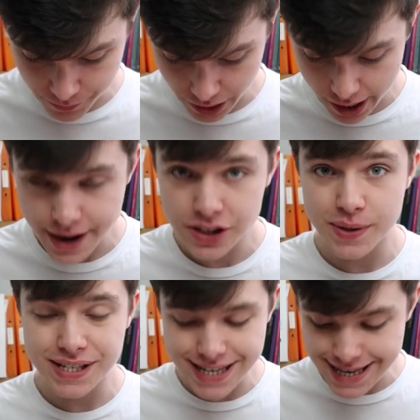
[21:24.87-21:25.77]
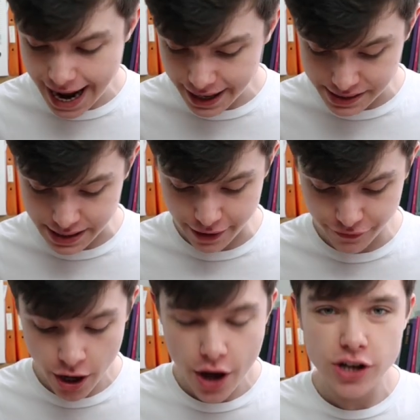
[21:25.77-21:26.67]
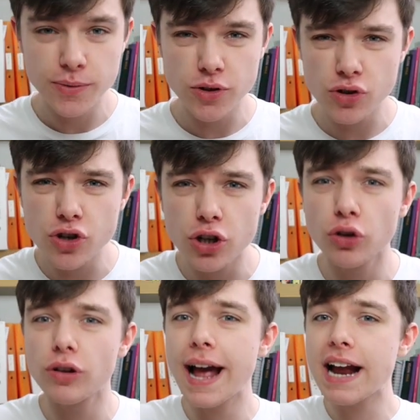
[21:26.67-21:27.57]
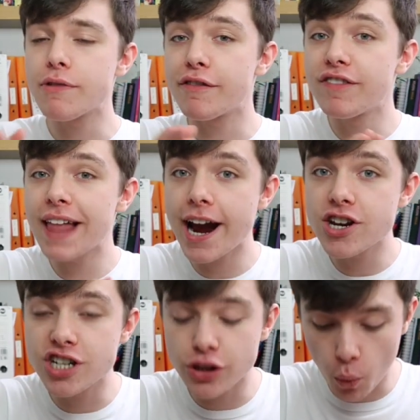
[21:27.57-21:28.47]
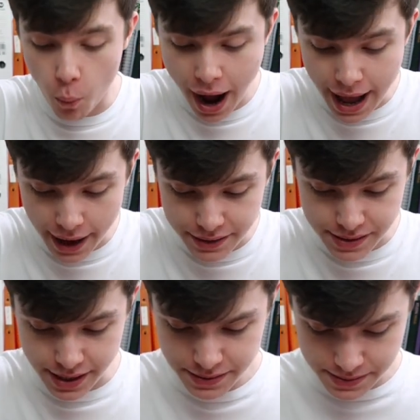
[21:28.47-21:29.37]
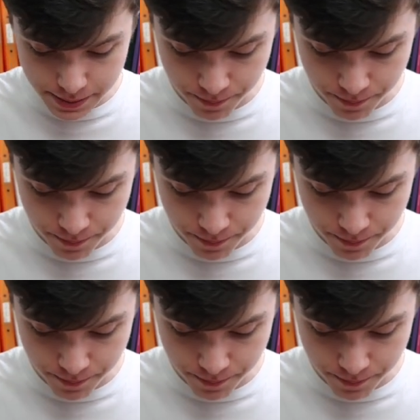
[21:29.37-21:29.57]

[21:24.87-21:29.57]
Okay, so it's negative, so it's just going to look like a reflection in the y-axis.